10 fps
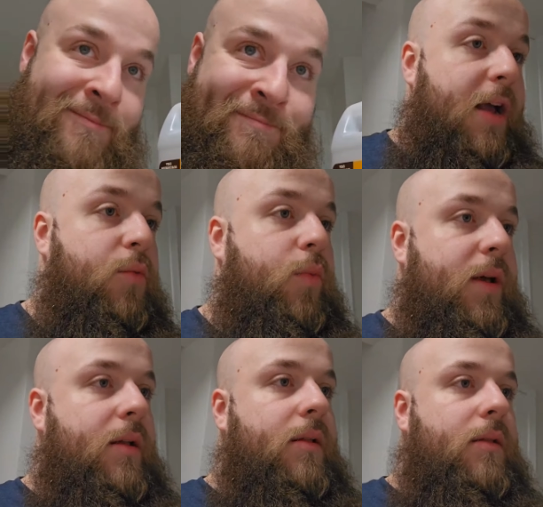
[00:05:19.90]
I
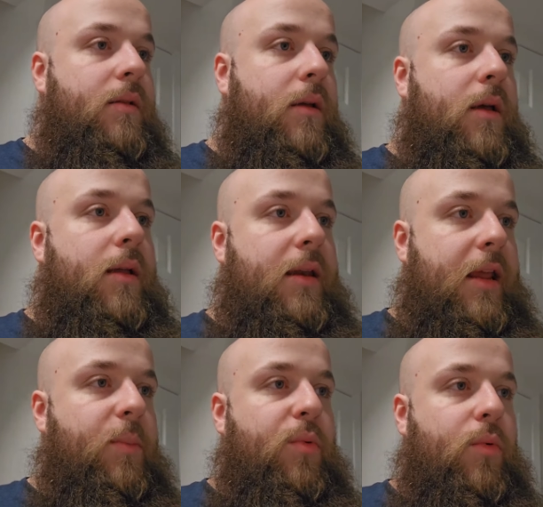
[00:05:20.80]
will
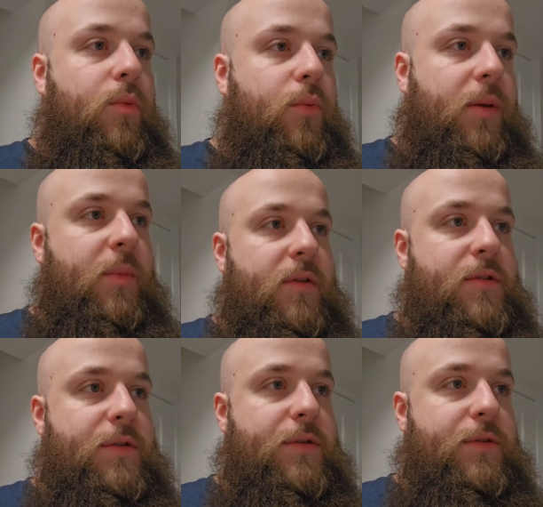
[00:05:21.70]
enable
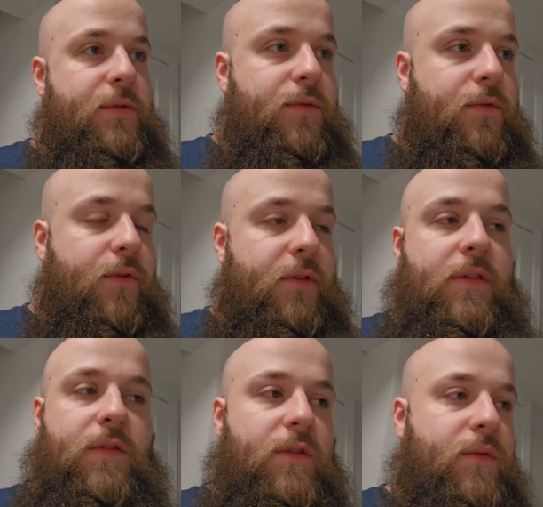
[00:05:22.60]
remixes for
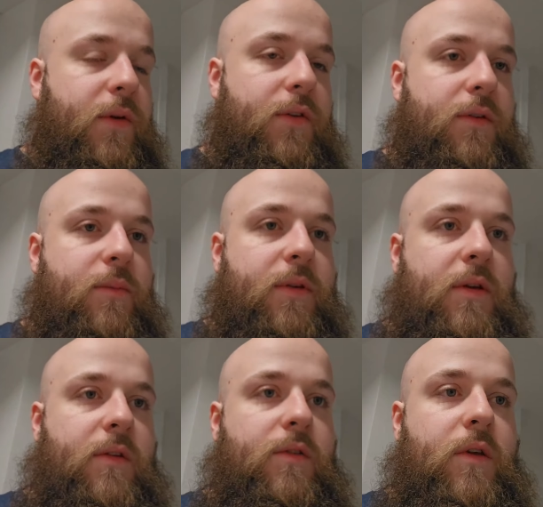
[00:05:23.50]
this situation
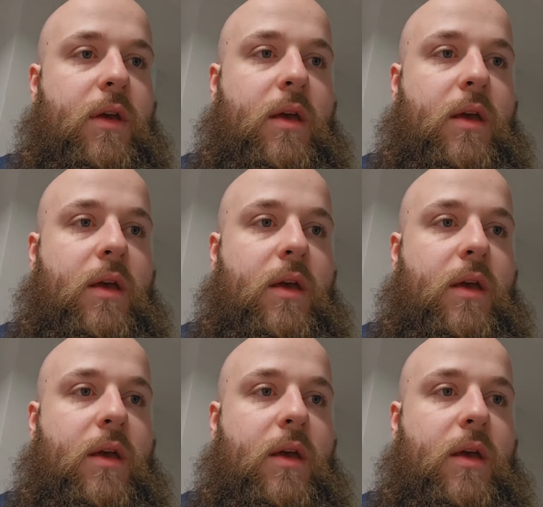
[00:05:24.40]
because